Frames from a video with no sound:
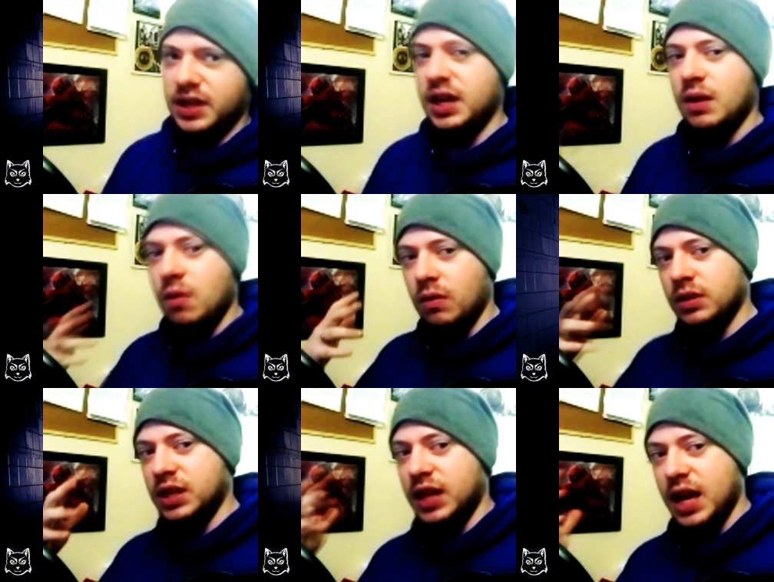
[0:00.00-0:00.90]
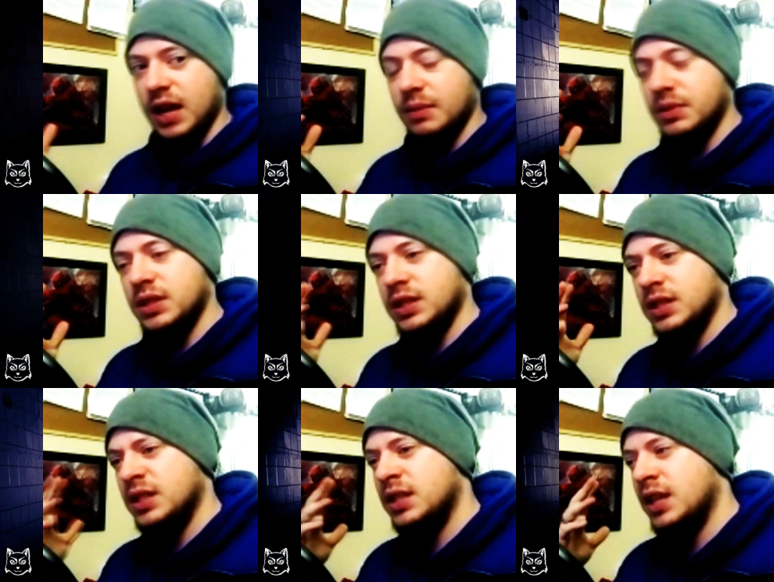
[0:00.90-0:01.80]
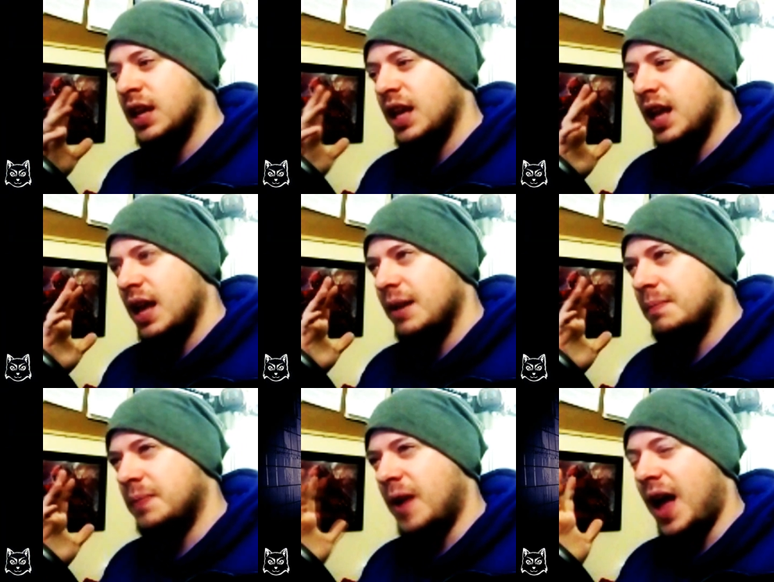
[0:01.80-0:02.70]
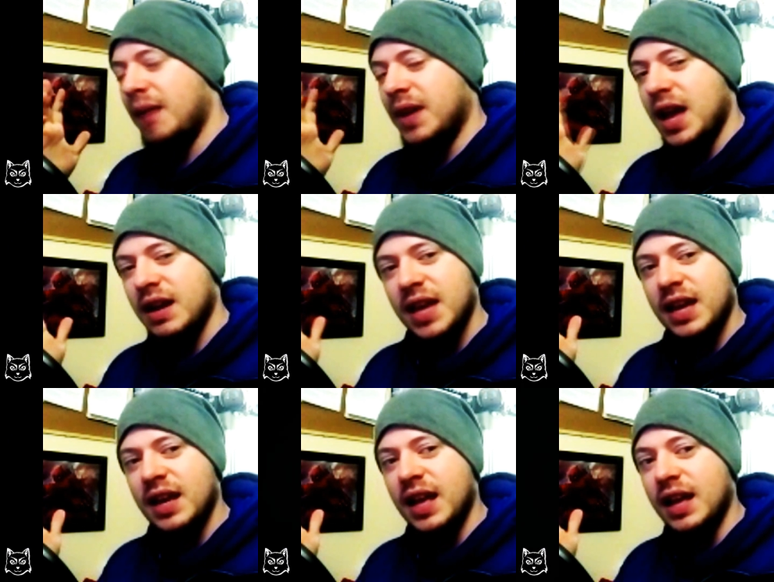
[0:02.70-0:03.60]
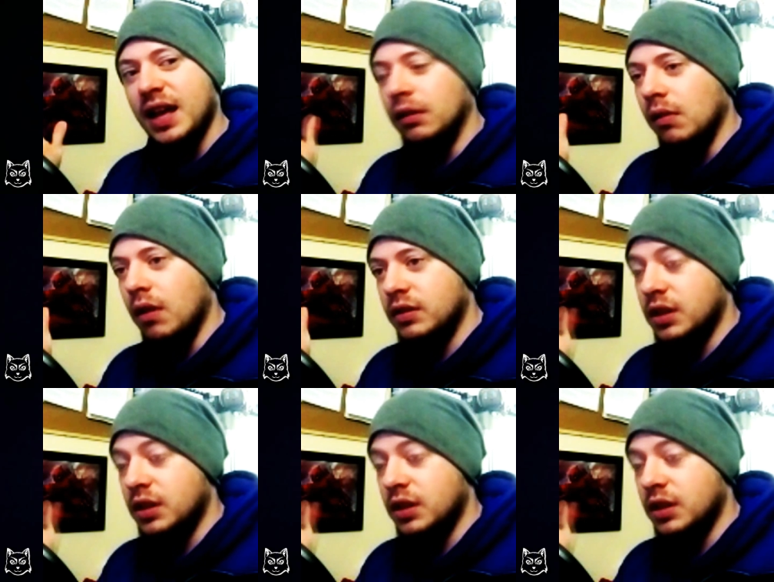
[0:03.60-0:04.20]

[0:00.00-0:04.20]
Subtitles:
of 3D quality games. But I'm kind of getting at a